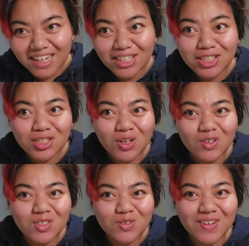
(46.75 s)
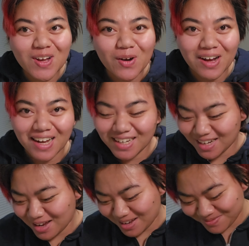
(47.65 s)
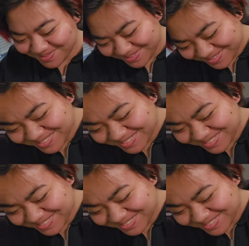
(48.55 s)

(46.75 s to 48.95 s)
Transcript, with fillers: That is so sweet. Okay, I'm...